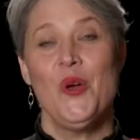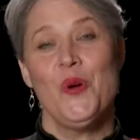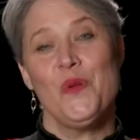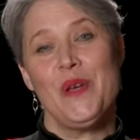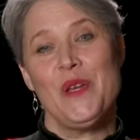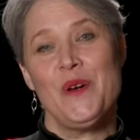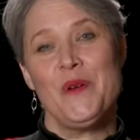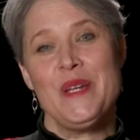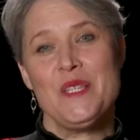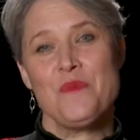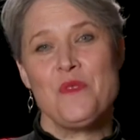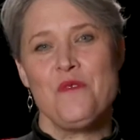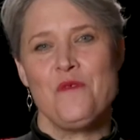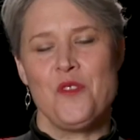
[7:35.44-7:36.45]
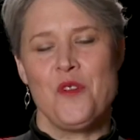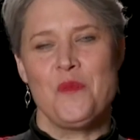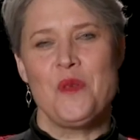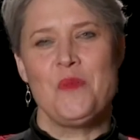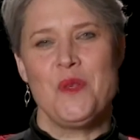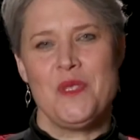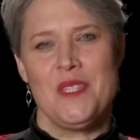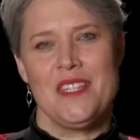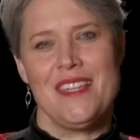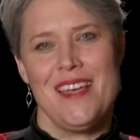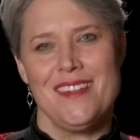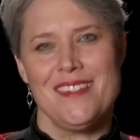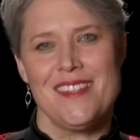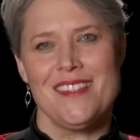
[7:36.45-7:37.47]
We always perform the Music
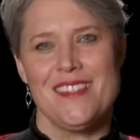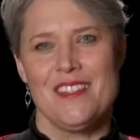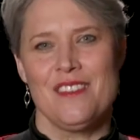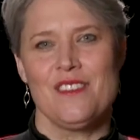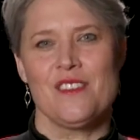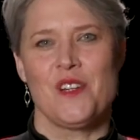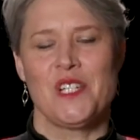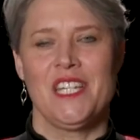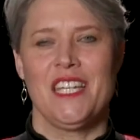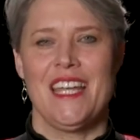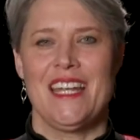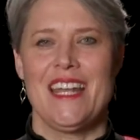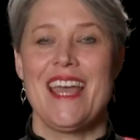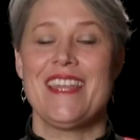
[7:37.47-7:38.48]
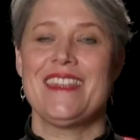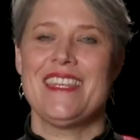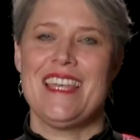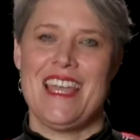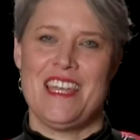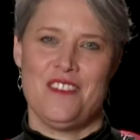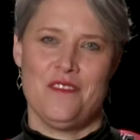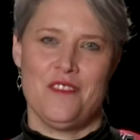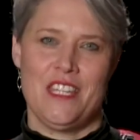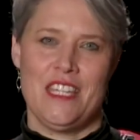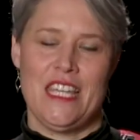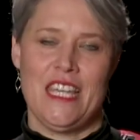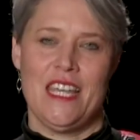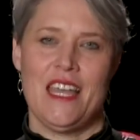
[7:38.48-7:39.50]
Countersin song again at the end of the
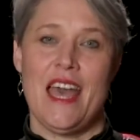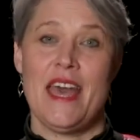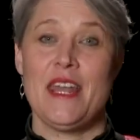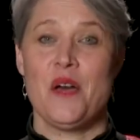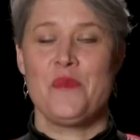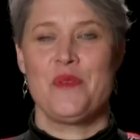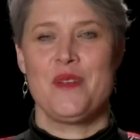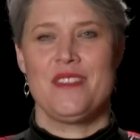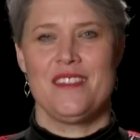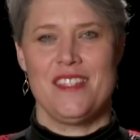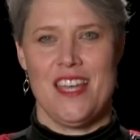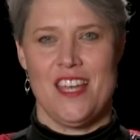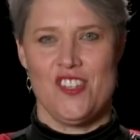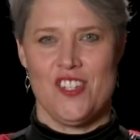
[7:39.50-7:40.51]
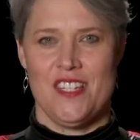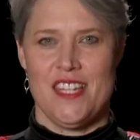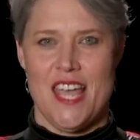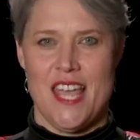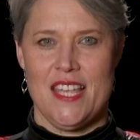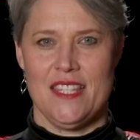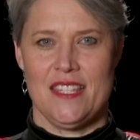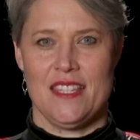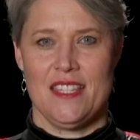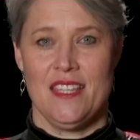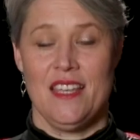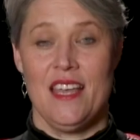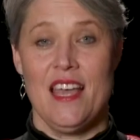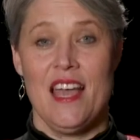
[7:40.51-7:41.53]
year at our presentation days.
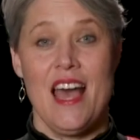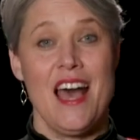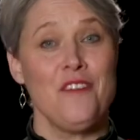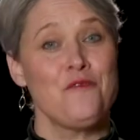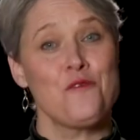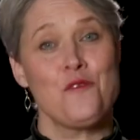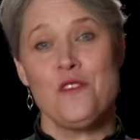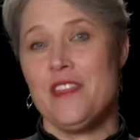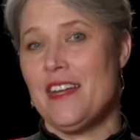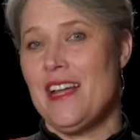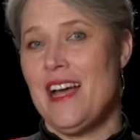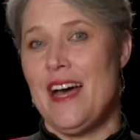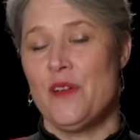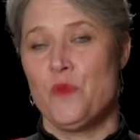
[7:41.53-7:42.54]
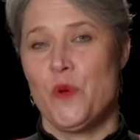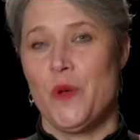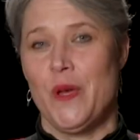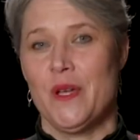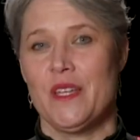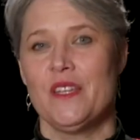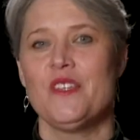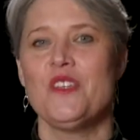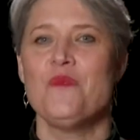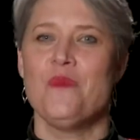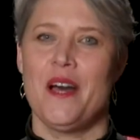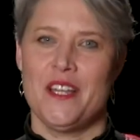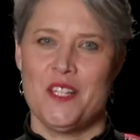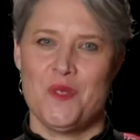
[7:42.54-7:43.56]
After all that hard work, you
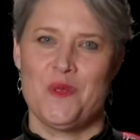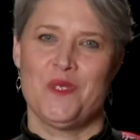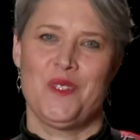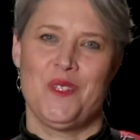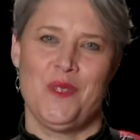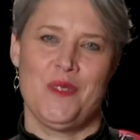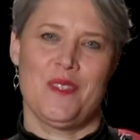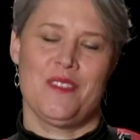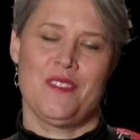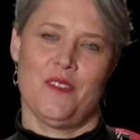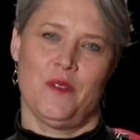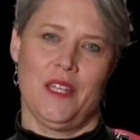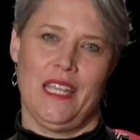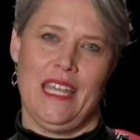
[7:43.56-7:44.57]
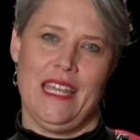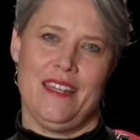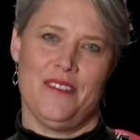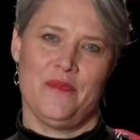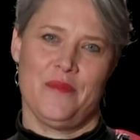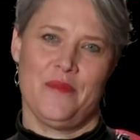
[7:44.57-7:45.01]
might as well use the song again.